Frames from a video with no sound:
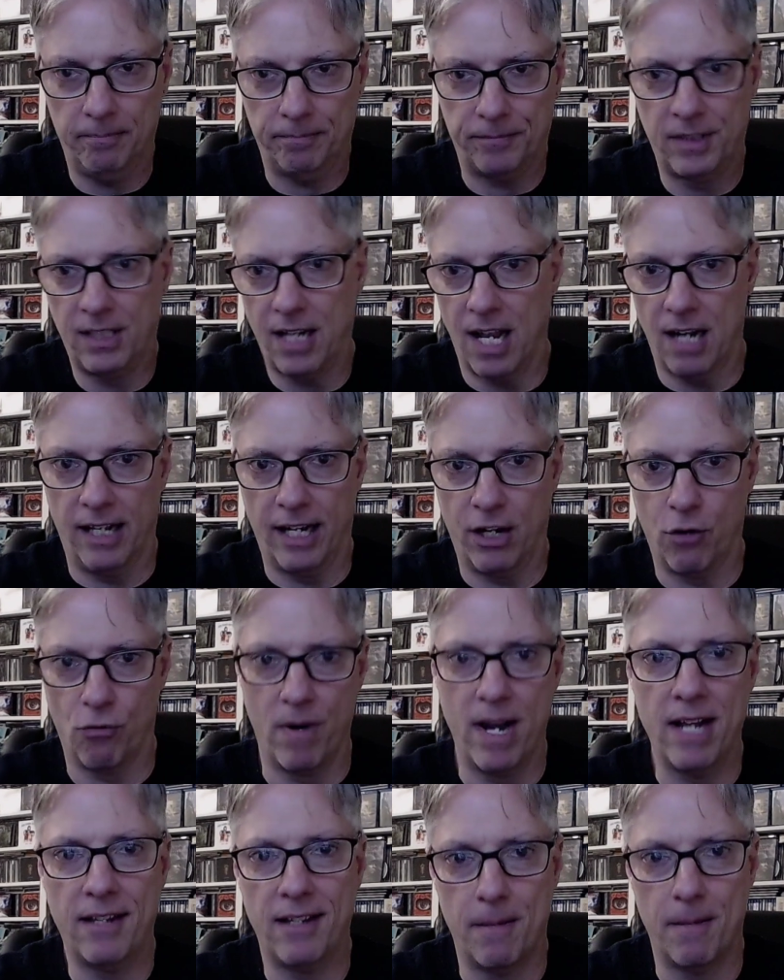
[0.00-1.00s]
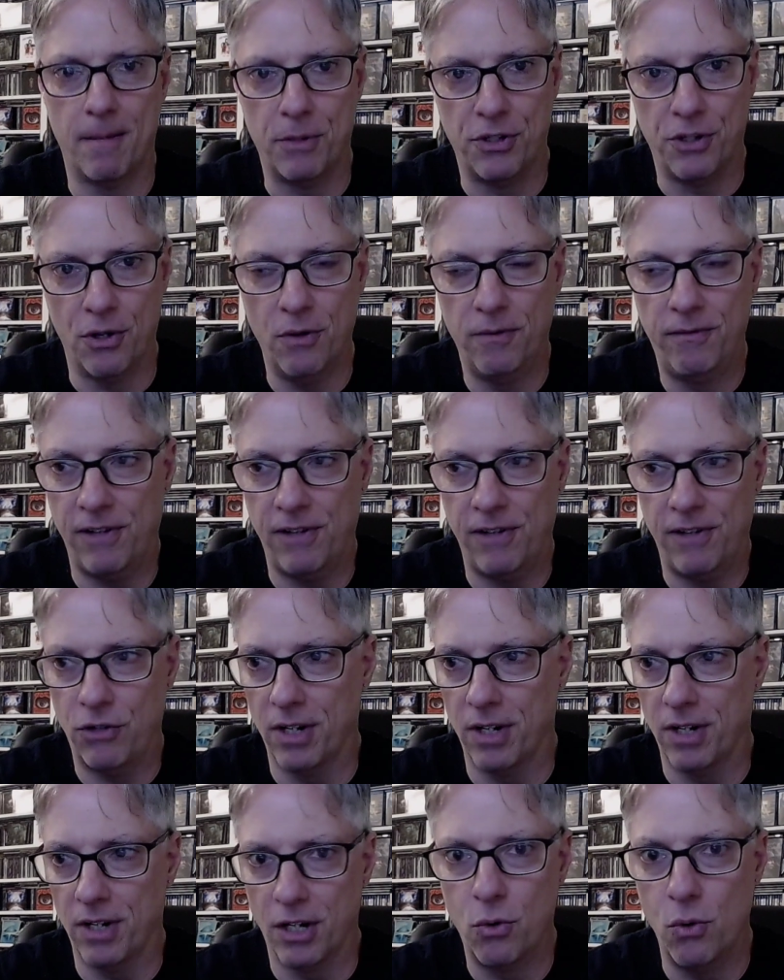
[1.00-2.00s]
It's kind of like a rant episode
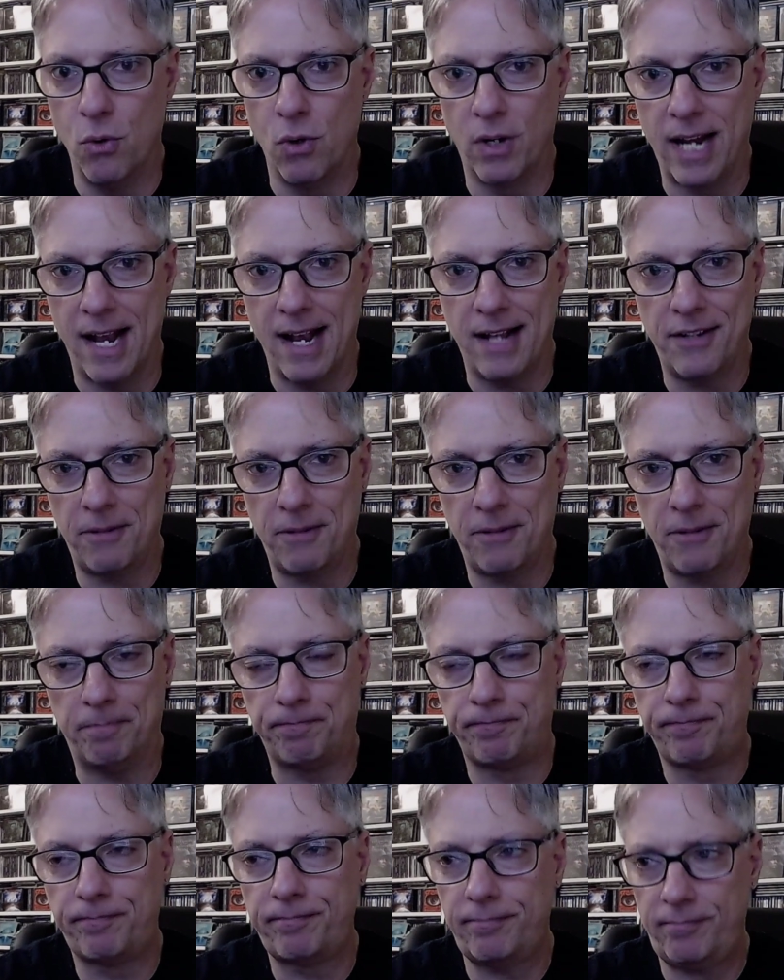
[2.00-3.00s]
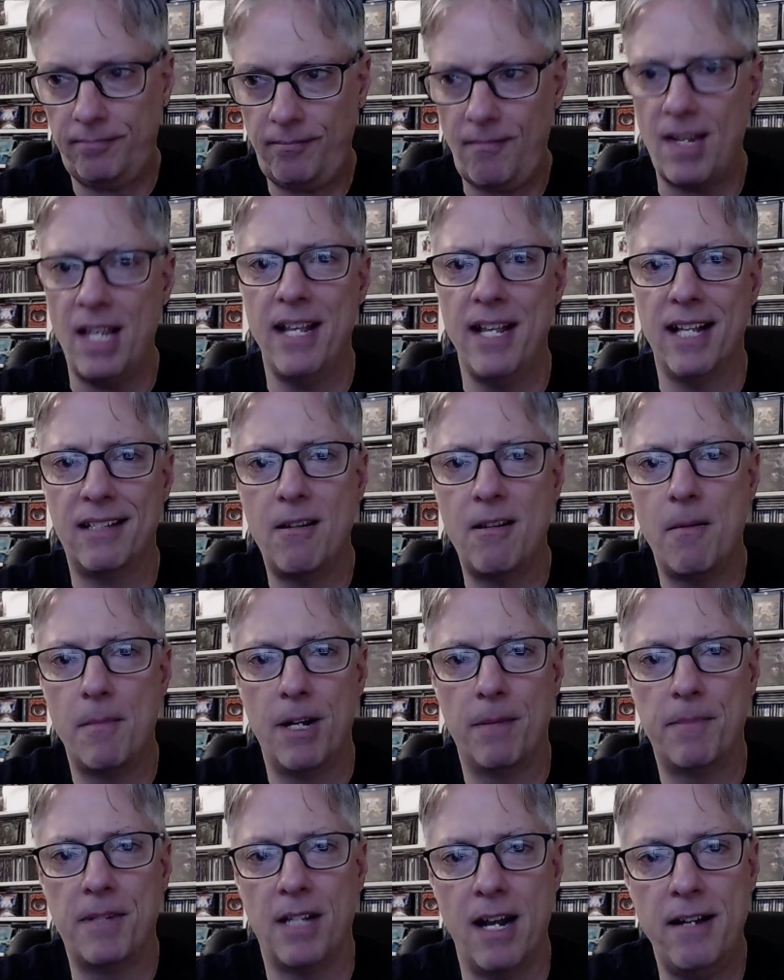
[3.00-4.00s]
featuring a cool cast. That's coming
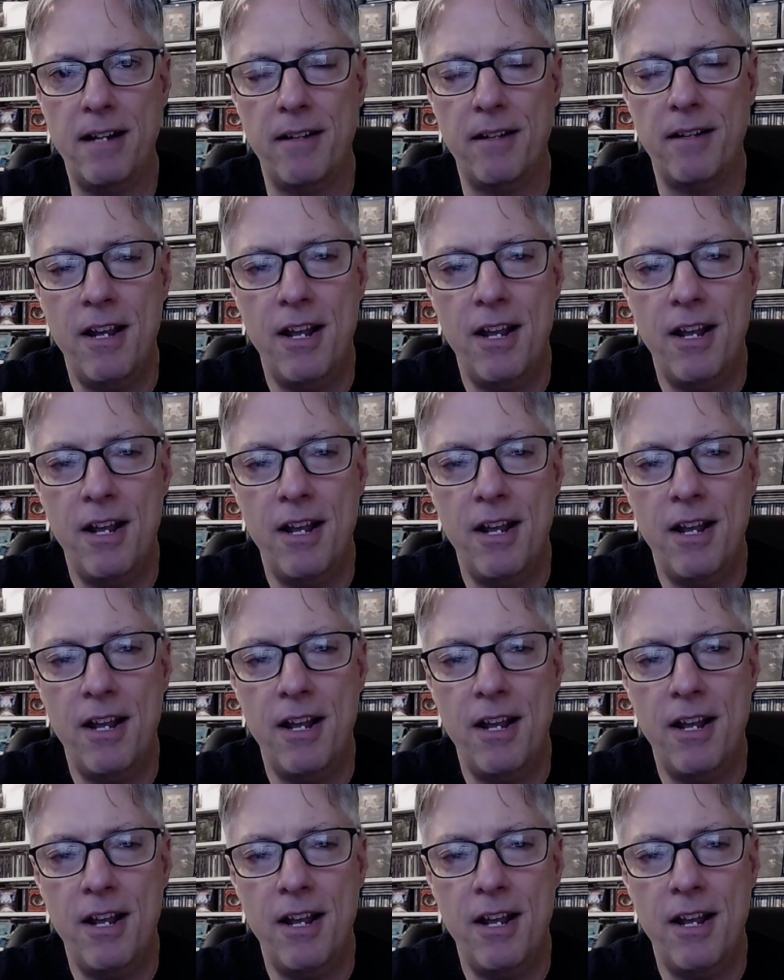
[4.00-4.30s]
up tonight,